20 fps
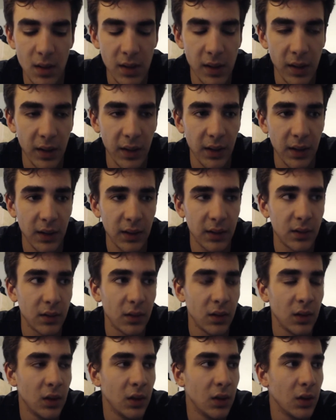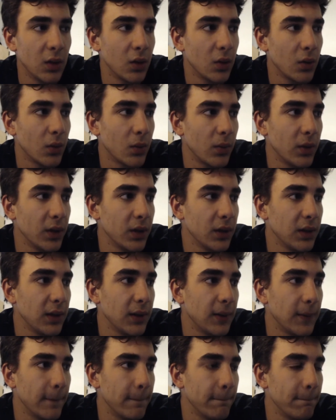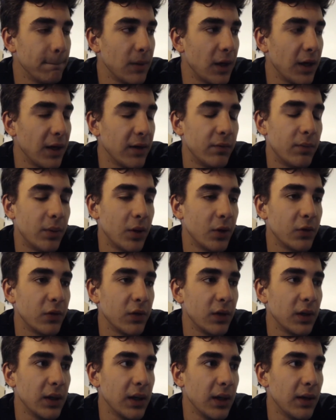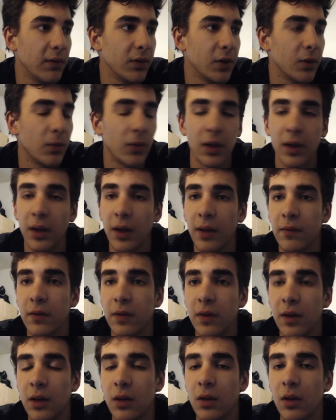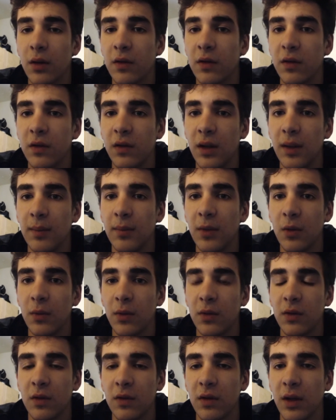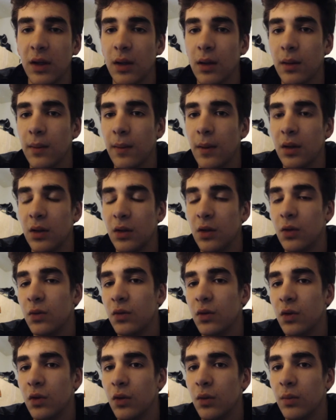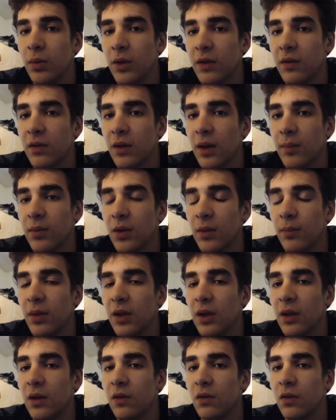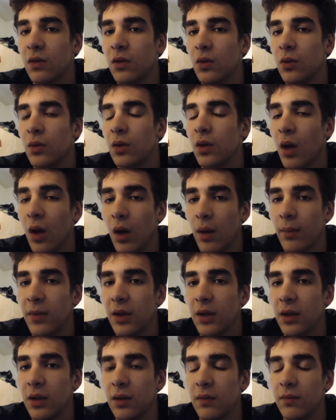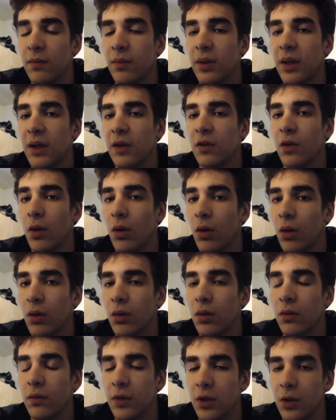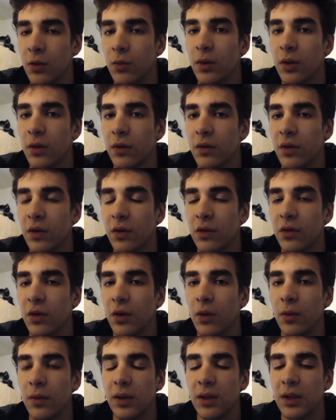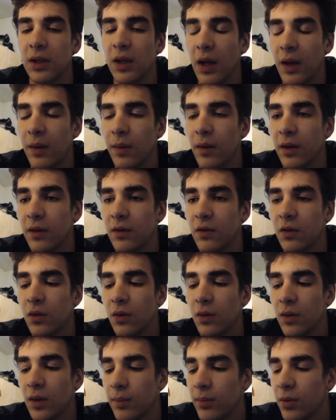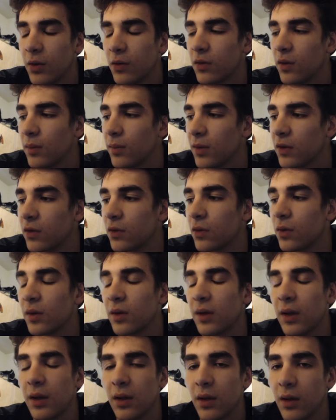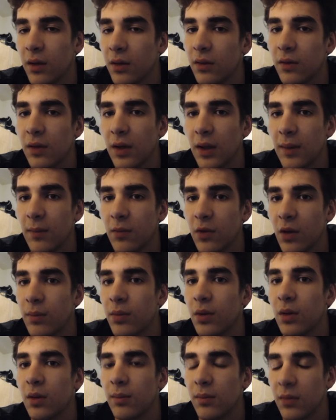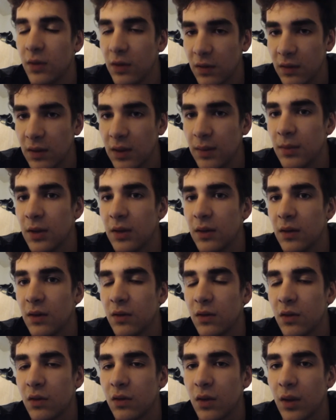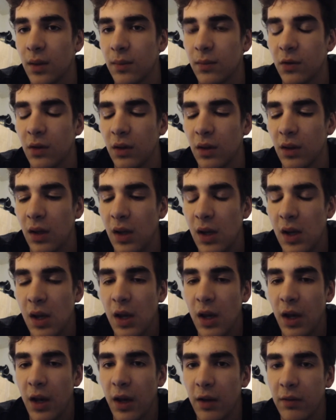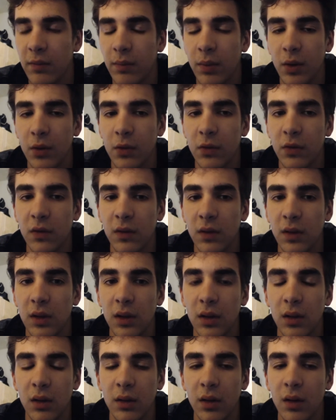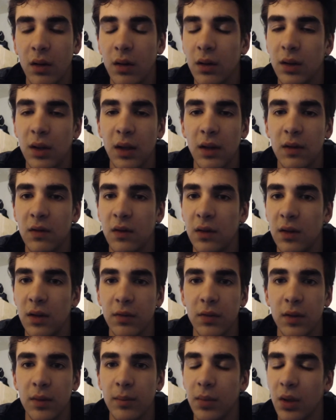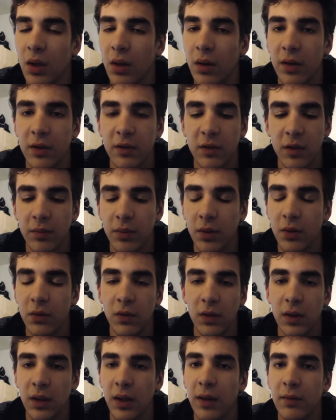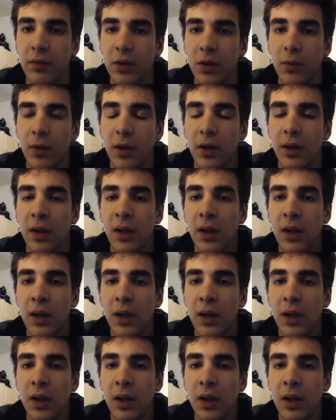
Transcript: And really, I've posted it everywhere. I have a thing called Steam It, which is like a YouTube, except it pays you to comment and it pays all viewers. There's no really guidelines to it. I've posted my store on that 100 times. I'll put the Steam in this description. I've posted it on all kinds of different blogs. I've posted it everywhere.